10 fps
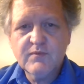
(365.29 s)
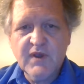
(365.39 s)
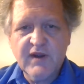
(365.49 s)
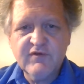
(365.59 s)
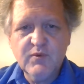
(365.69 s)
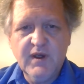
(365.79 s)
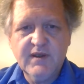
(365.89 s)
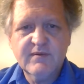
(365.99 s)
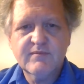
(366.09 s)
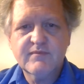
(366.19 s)
Everyone.
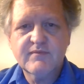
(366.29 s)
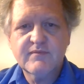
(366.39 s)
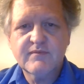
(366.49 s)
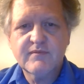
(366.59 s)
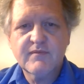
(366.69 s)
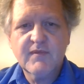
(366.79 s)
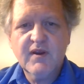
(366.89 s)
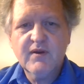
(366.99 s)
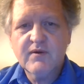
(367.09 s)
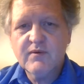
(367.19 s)

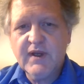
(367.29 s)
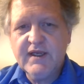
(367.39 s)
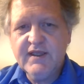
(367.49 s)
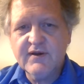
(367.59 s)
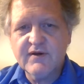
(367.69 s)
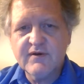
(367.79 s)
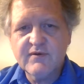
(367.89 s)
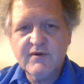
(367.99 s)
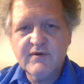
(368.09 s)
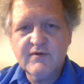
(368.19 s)
Right here,
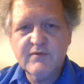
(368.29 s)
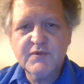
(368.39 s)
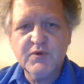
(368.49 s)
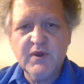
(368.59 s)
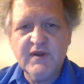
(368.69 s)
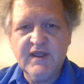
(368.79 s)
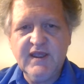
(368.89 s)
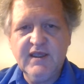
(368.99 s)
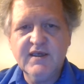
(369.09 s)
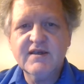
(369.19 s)
between
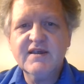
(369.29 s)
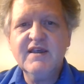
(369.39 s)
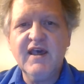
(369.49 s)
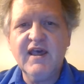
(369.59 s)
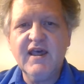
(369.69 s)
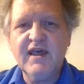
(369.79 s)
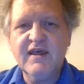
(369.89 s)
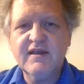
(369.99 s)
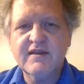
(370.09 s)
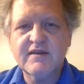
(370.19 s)
the
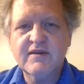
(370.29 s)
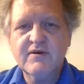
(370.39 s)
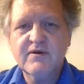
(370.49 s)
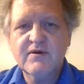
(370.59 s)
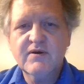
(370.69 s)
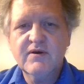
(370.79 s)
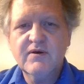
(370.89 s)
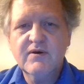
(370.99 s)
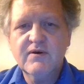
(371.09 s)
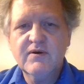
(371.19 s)
K and
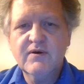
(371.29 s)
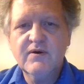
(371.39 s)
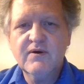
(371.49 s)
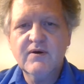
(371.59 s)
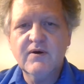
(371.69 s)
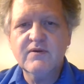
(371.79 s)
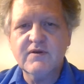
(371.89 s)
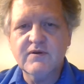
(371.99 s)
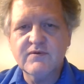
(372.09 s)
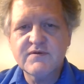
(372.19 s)
all
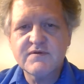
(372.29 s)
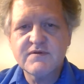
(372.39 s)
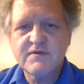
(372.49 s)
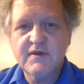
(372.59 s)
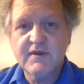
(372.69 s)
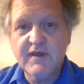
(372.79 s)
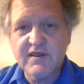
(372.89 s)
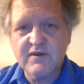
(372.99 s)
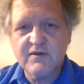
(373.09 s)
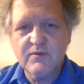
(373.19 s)
use,
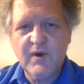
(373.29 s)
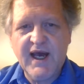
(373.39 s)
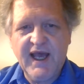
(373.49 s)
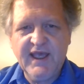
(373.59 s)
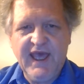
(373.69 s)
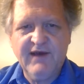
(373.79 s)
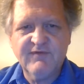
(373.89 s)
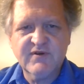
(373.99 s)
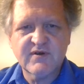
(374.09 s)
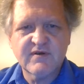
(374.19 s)
another Y
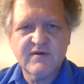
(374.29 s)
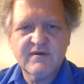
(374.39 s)
after,